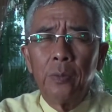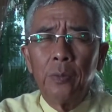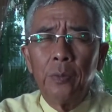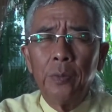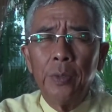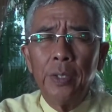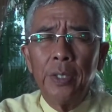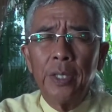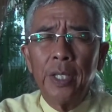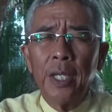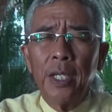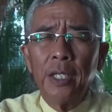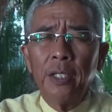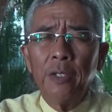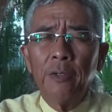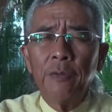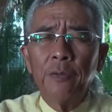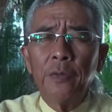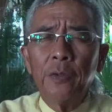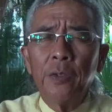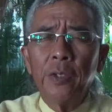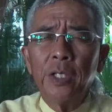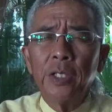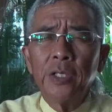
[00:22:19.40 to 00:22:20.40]
We thank you
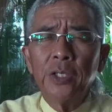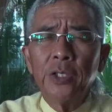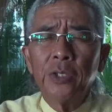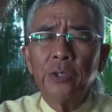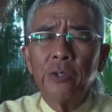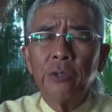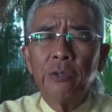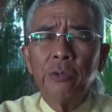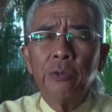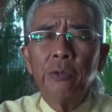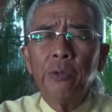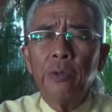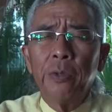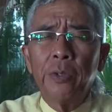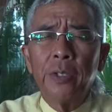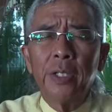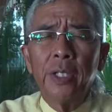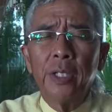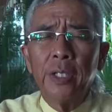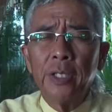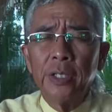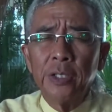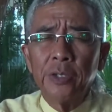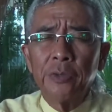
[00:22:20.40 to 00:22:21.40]
for this truth
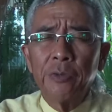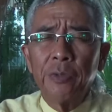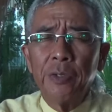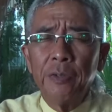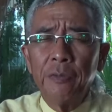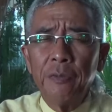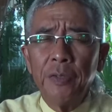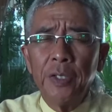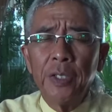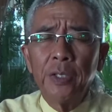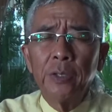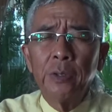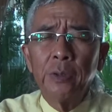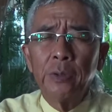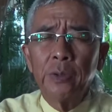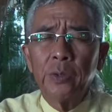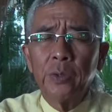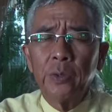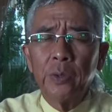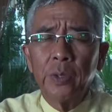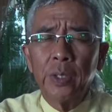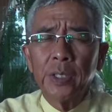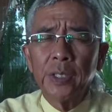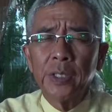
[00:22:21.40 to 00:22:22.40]
that is revealed
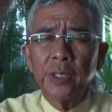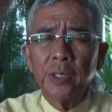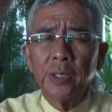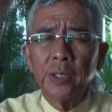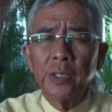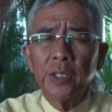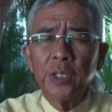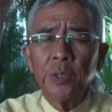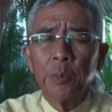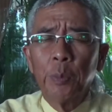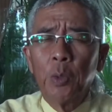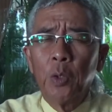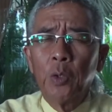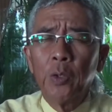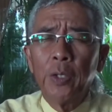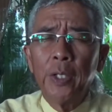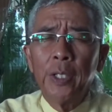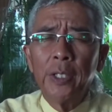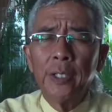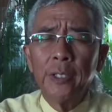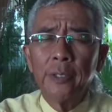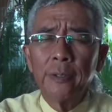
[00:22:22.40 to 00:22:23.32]
to us this morning.